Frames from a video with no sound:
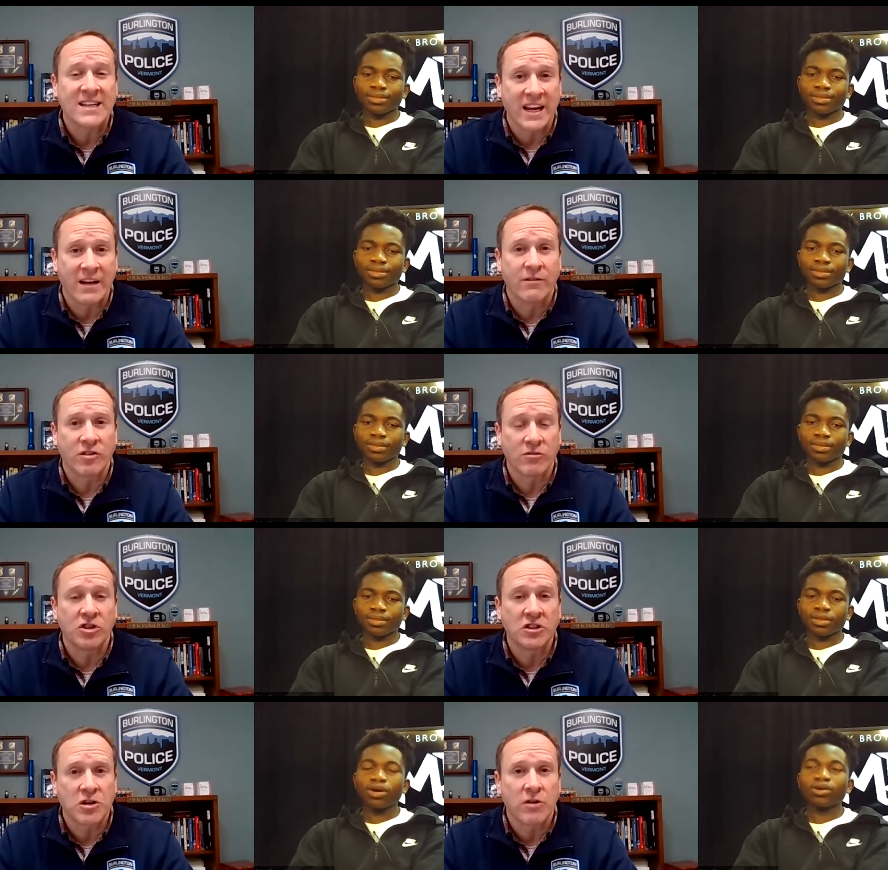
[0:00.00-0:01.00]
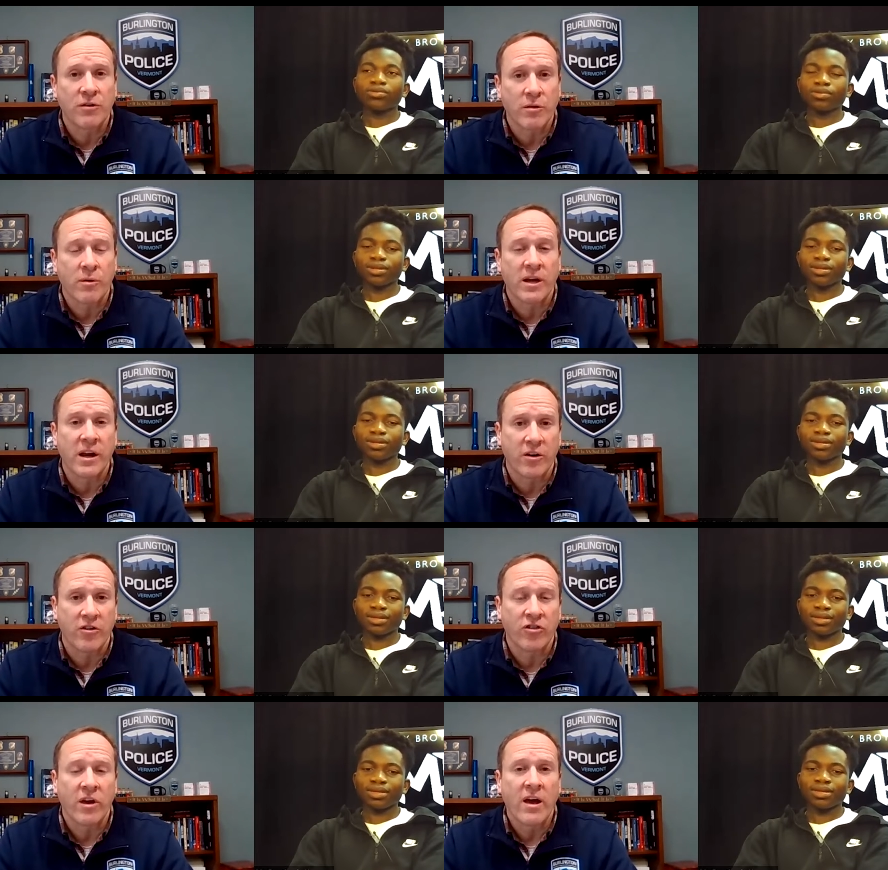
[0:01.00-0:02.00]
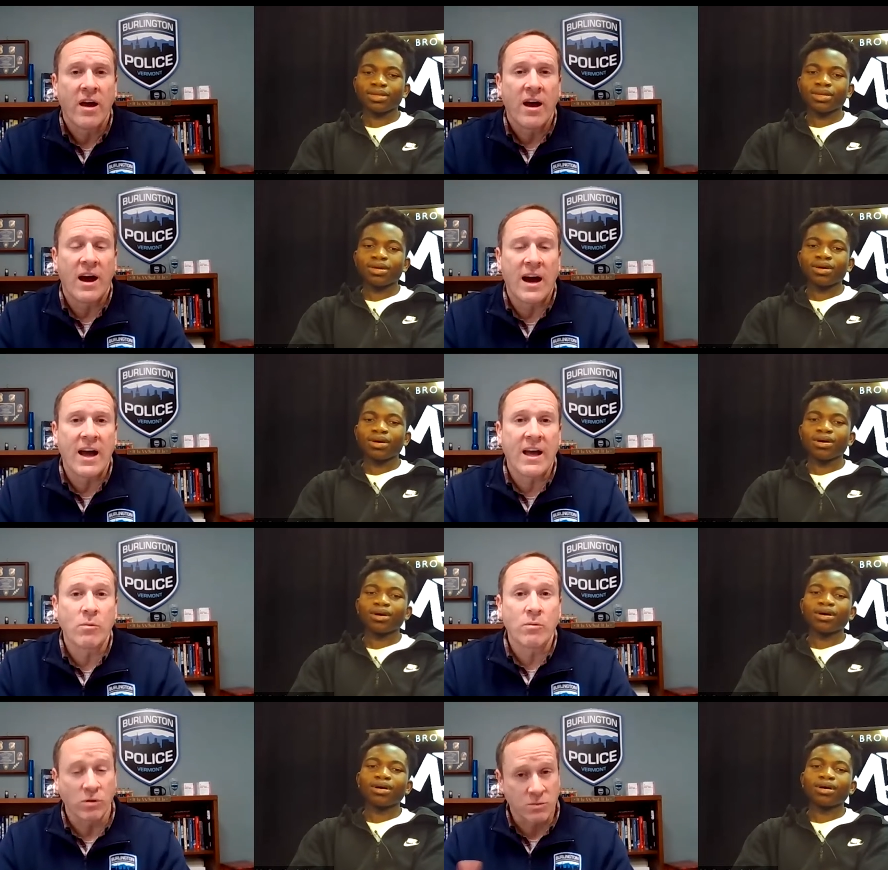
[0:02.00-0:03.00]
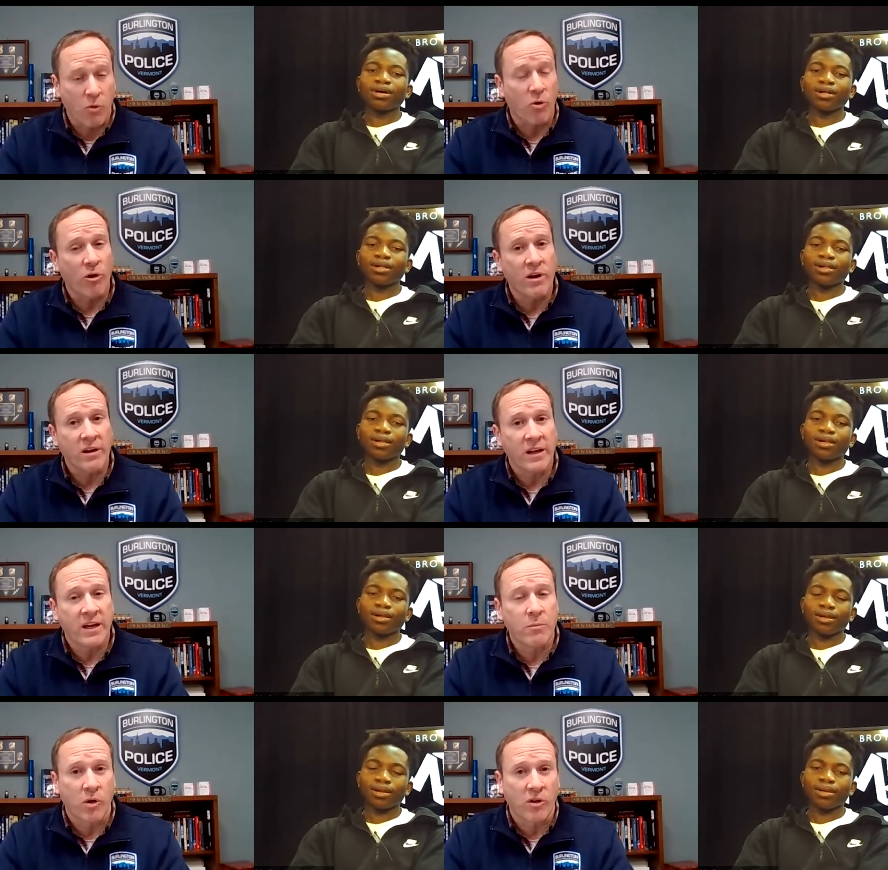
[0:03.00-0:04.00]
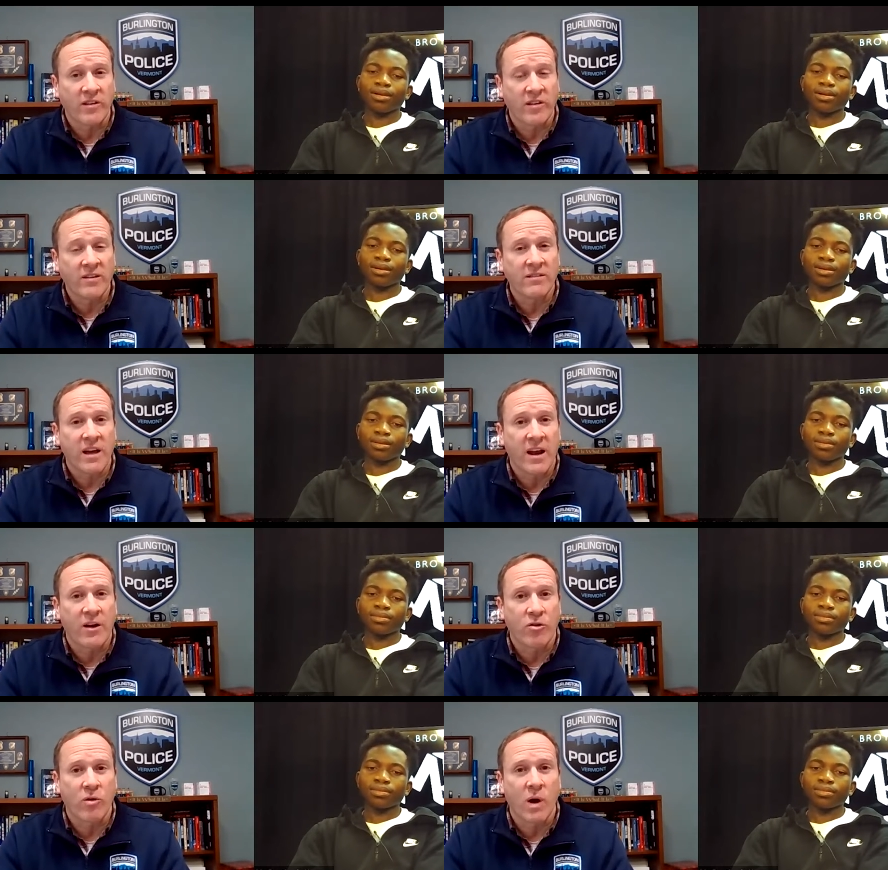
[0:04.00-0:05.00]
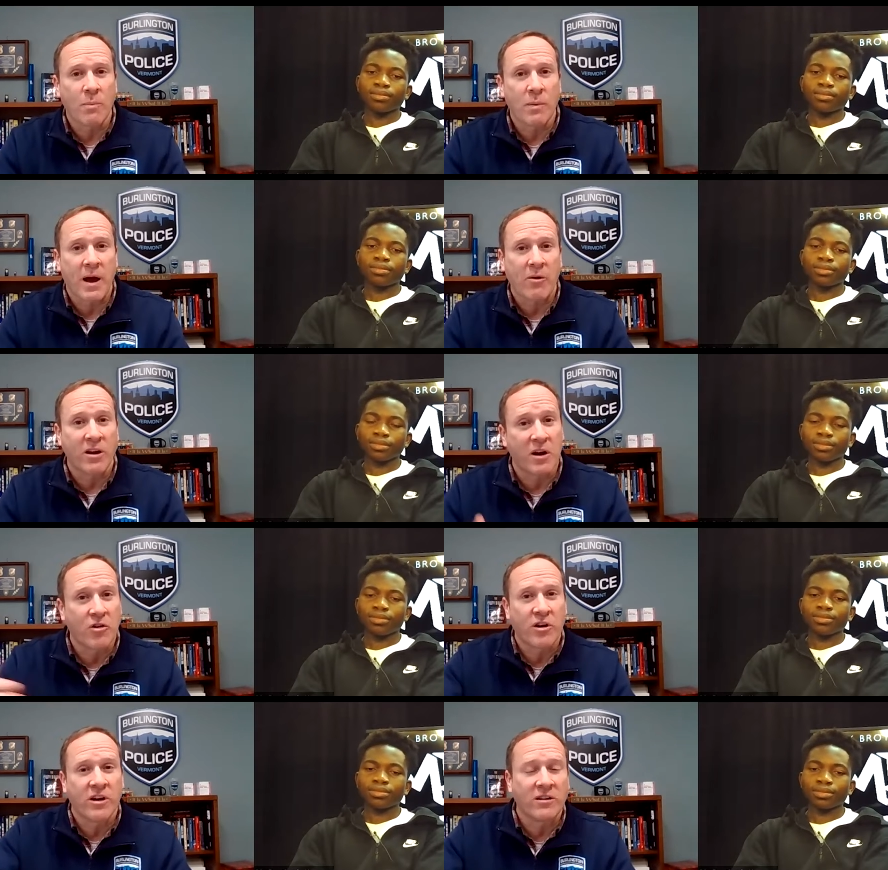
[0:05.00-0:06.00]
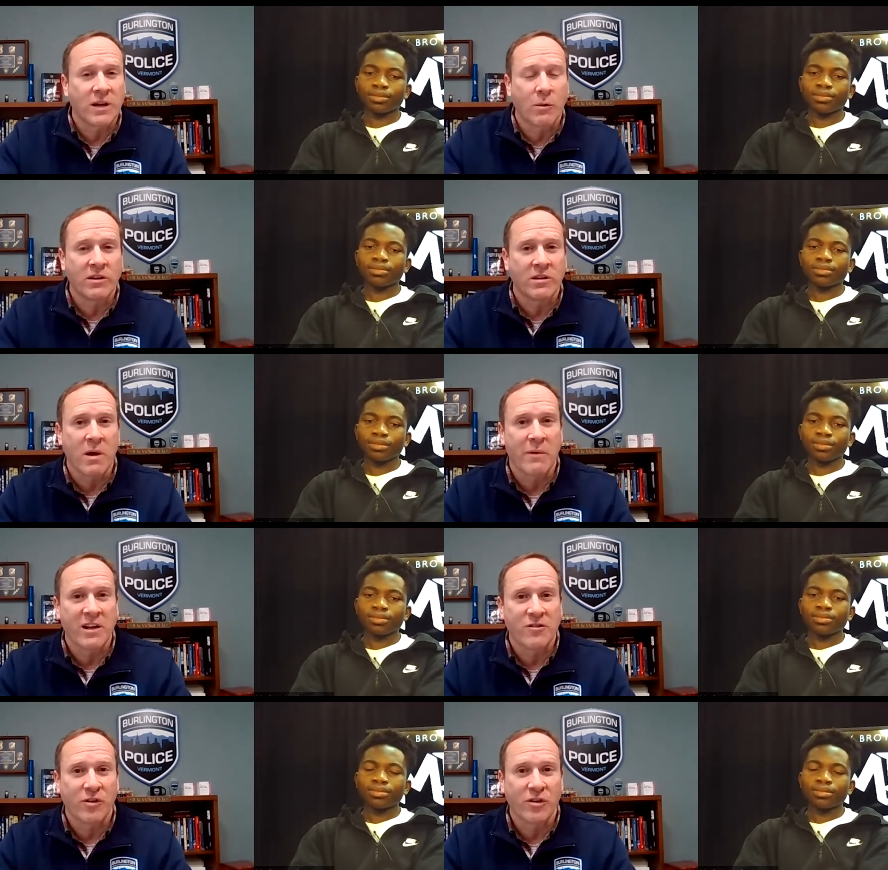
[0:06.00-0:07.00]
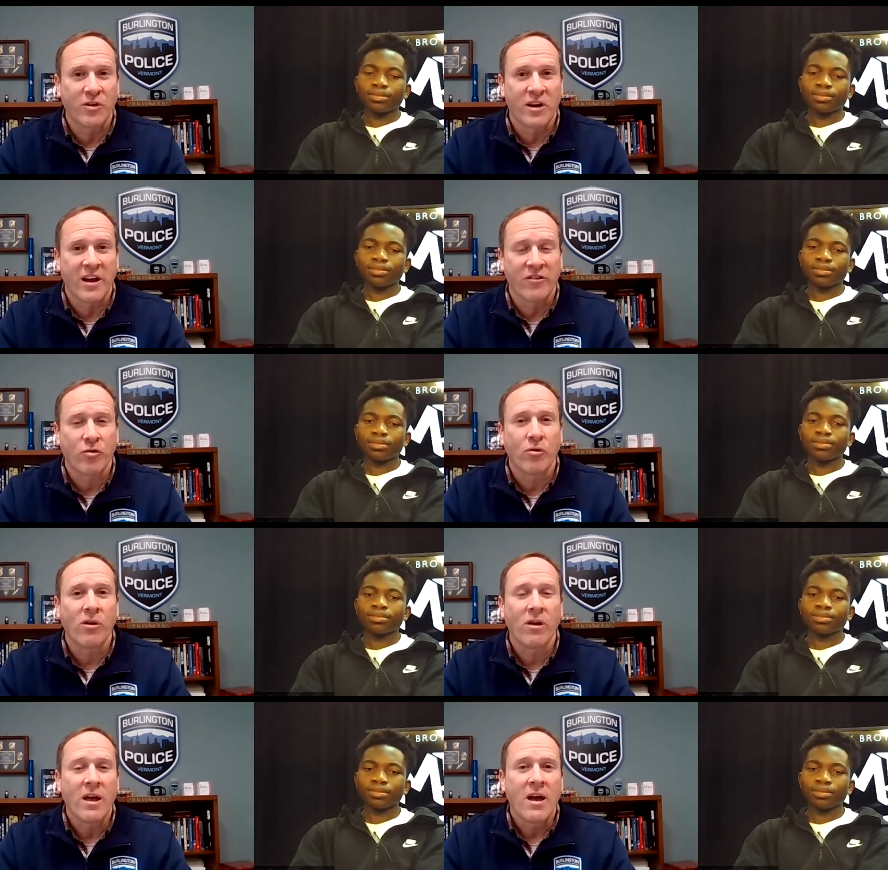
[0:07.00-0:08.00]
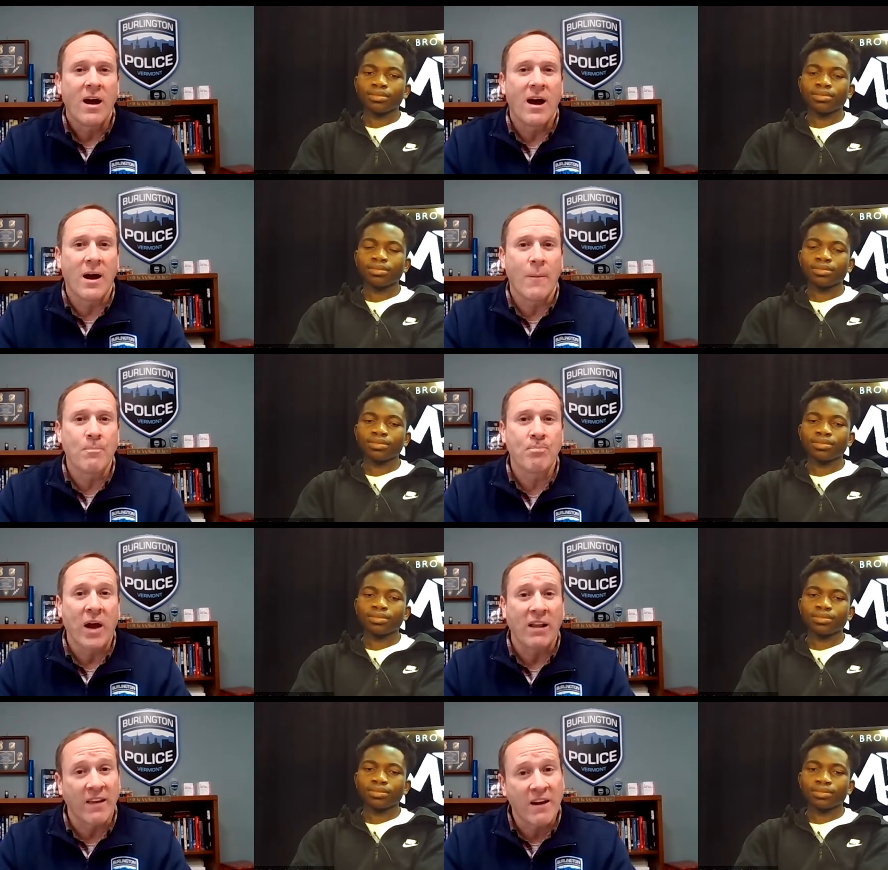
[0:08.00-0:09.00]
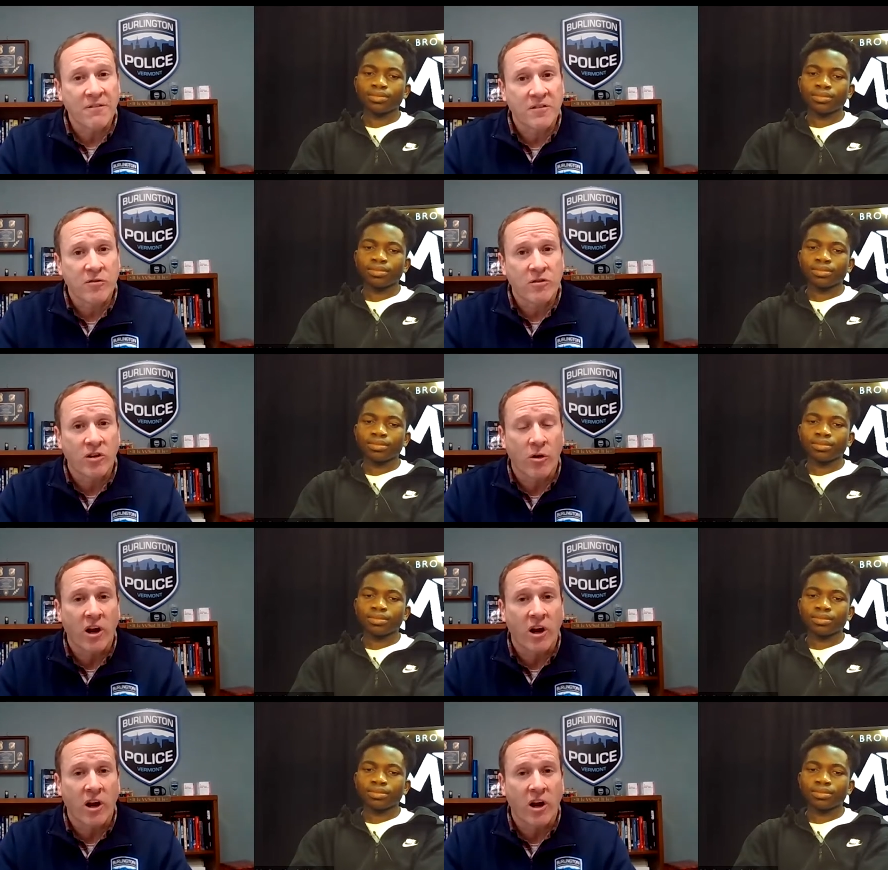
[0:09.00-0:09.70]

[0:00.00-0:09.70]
Speaker 1: eighteen, so just over three years. I was born in Burlington, and I grew up out in Underhill. I went to Mount Mansfield Union High School. Um, I left to